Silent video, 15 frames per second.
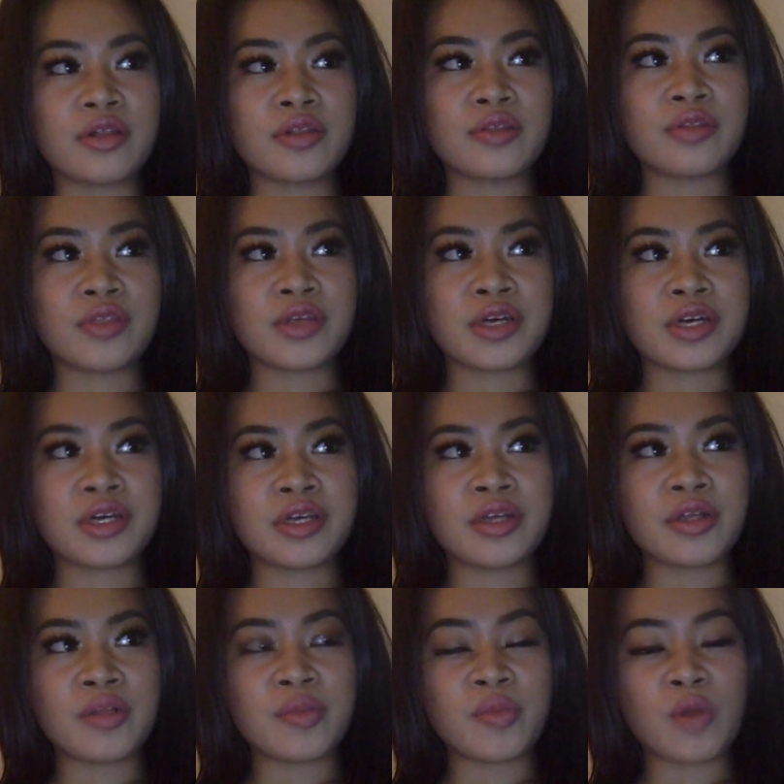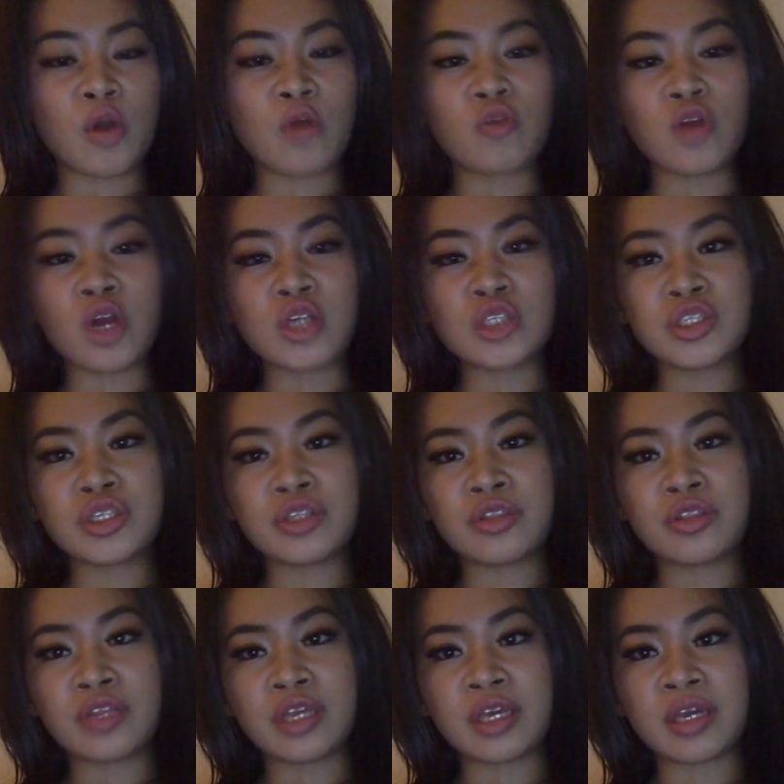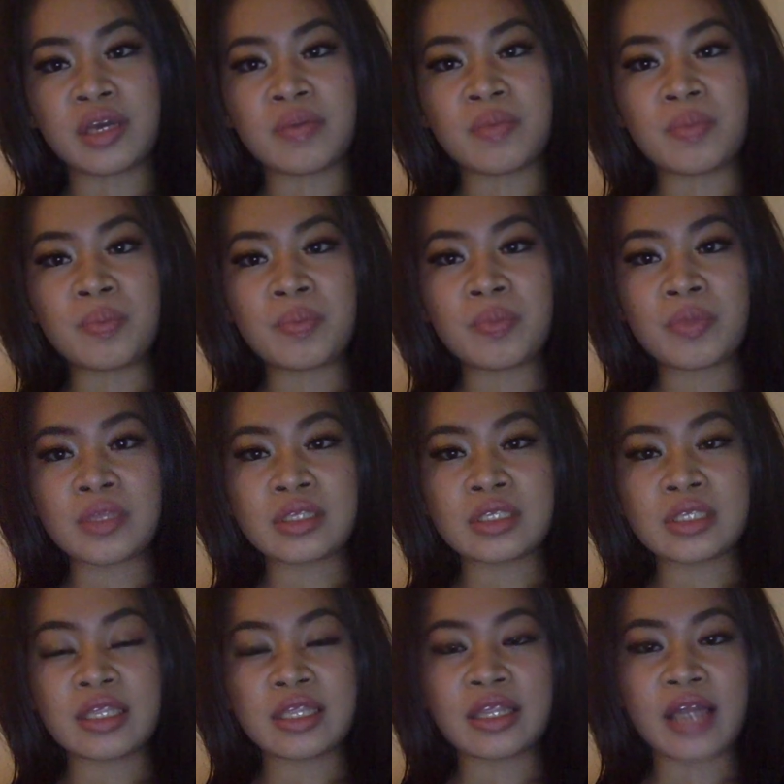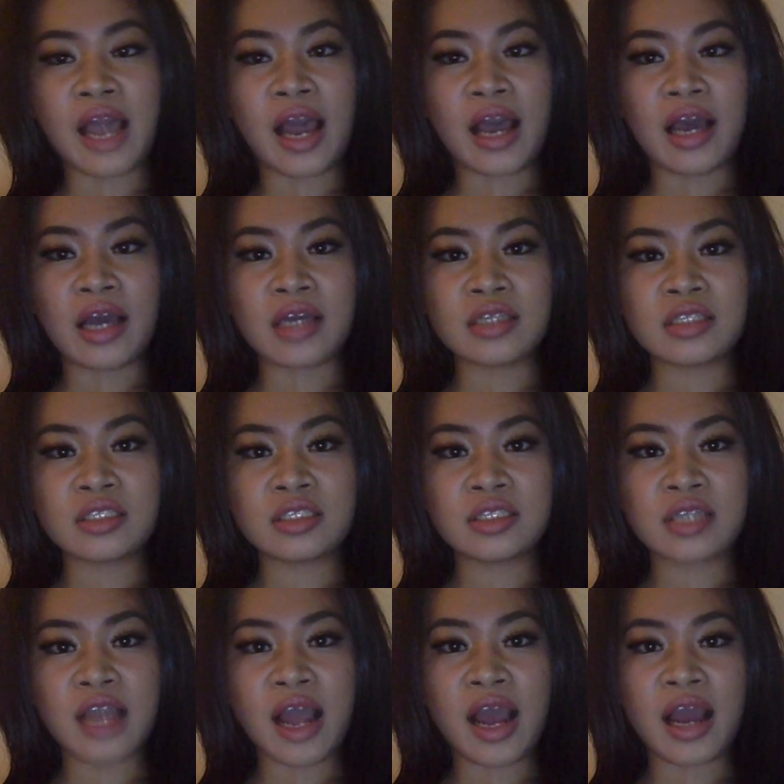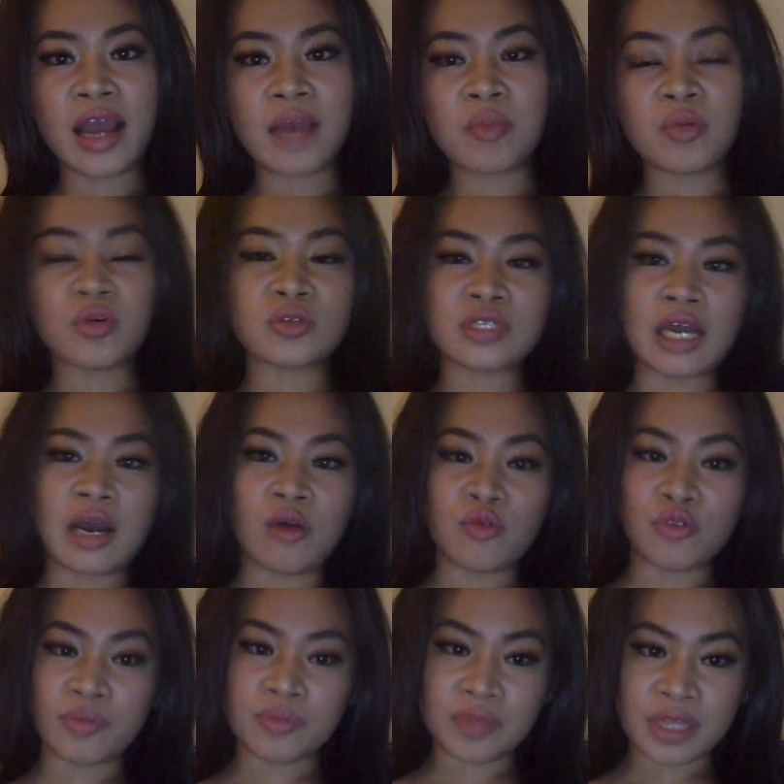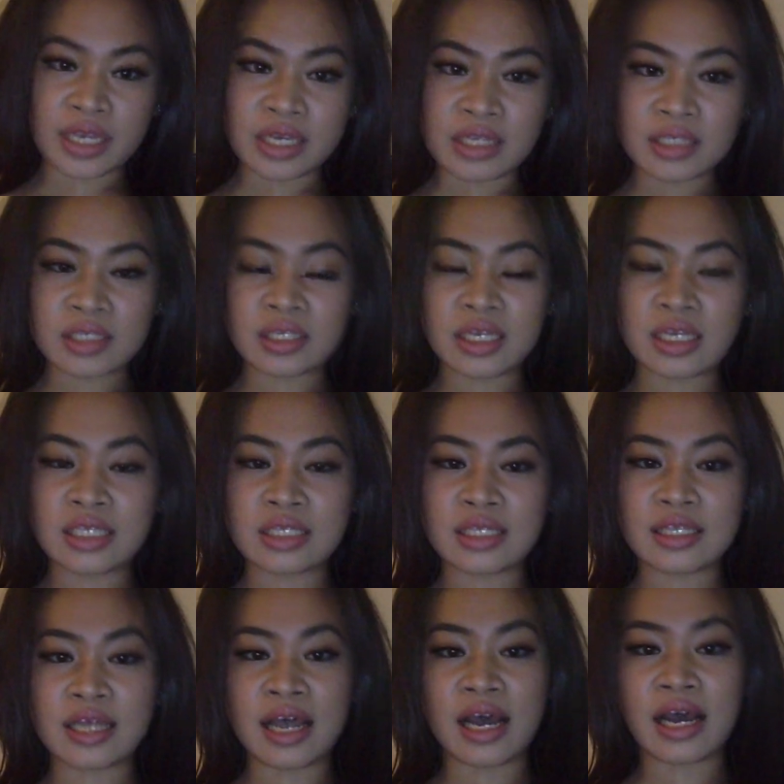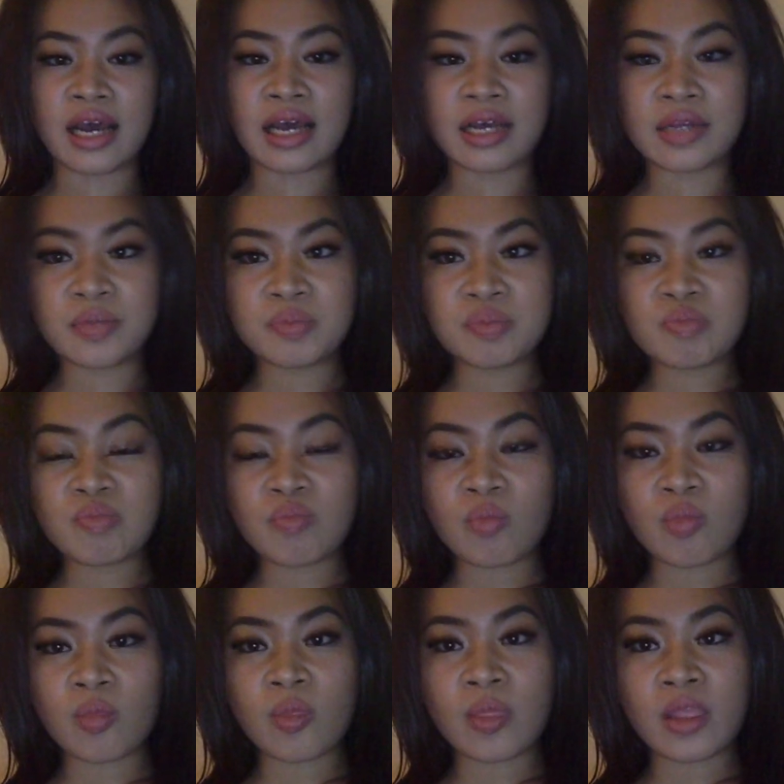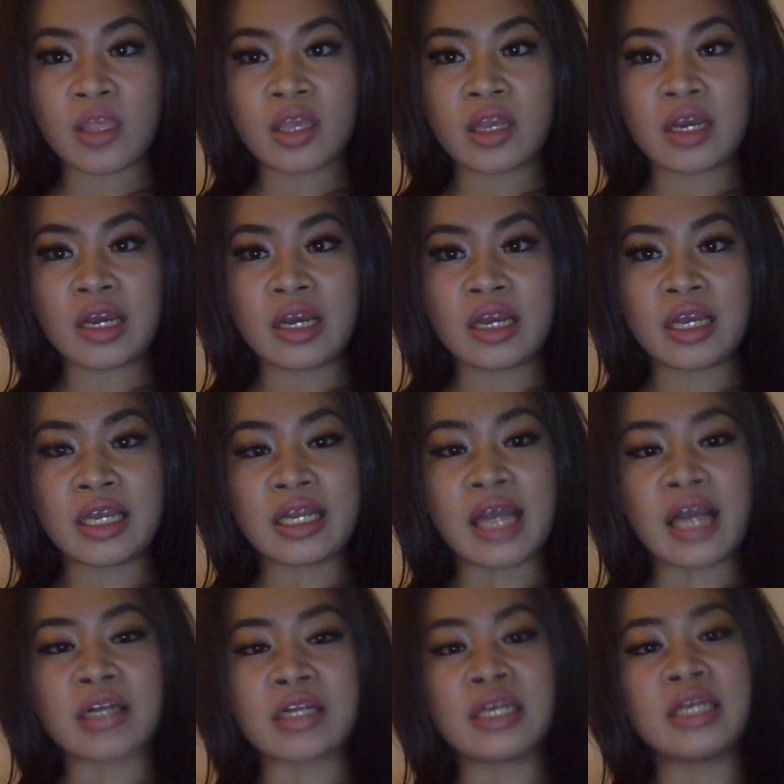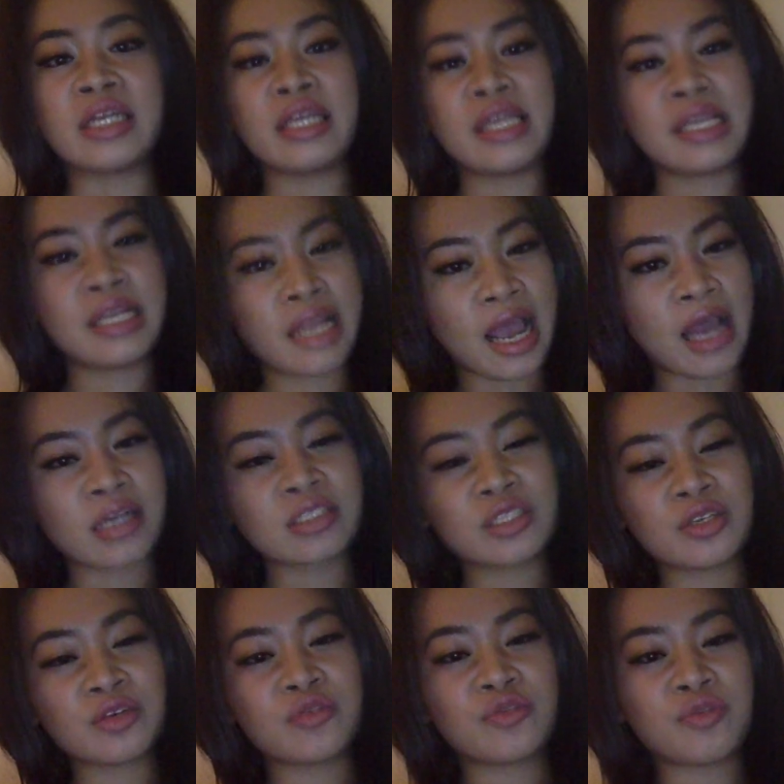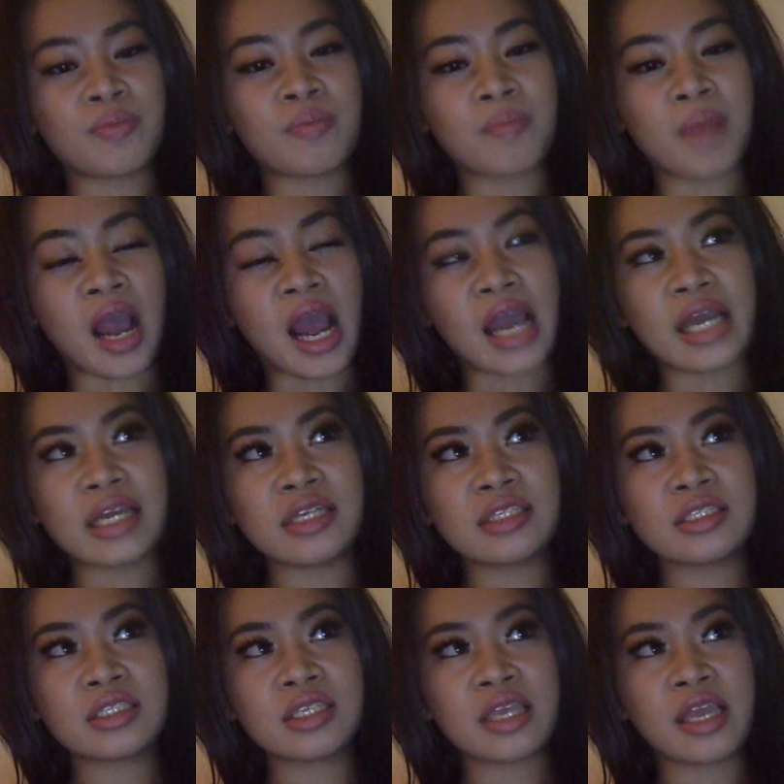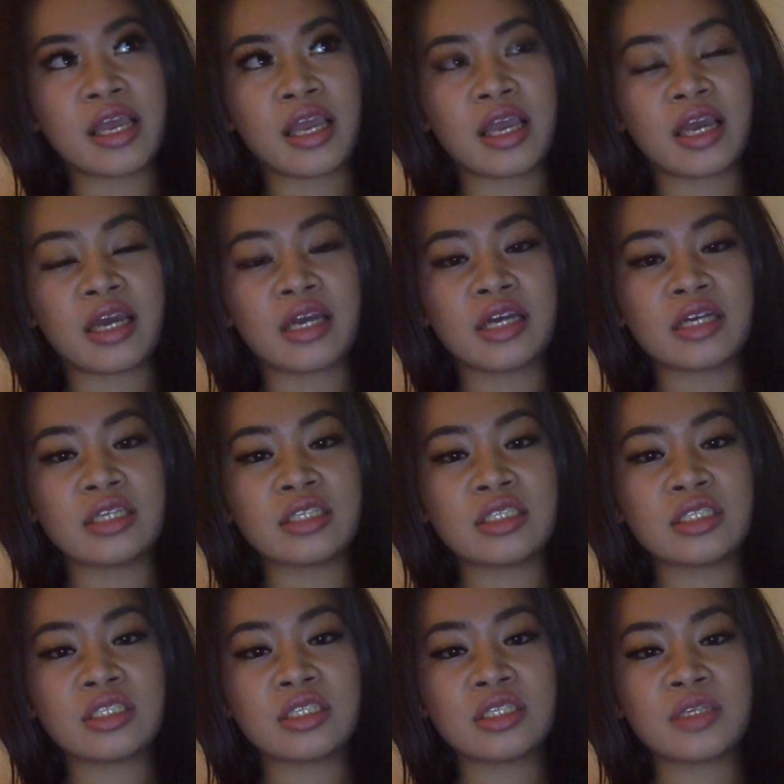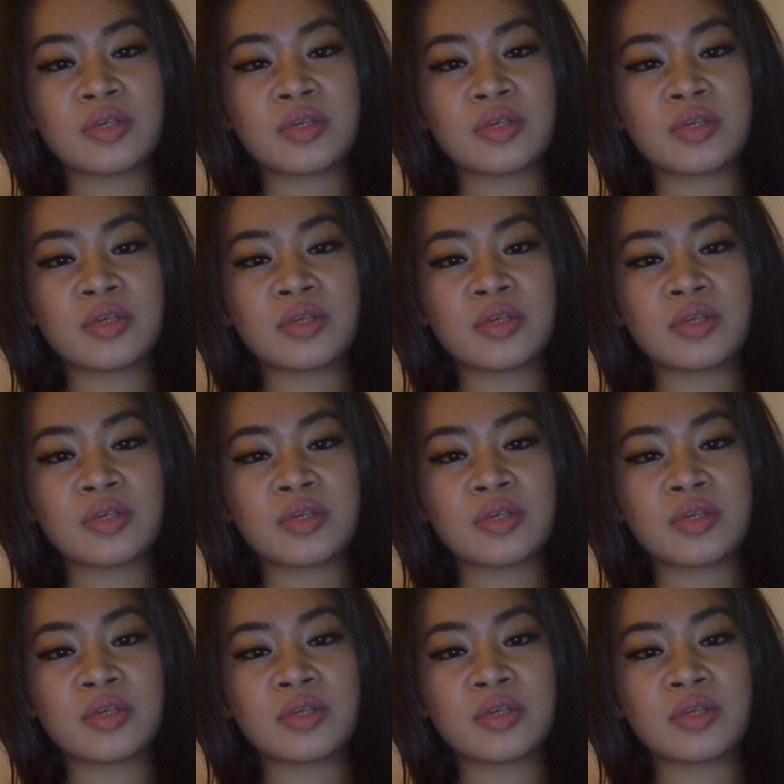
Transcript: The overarching theme that I pulled out from this is that an inactive mind and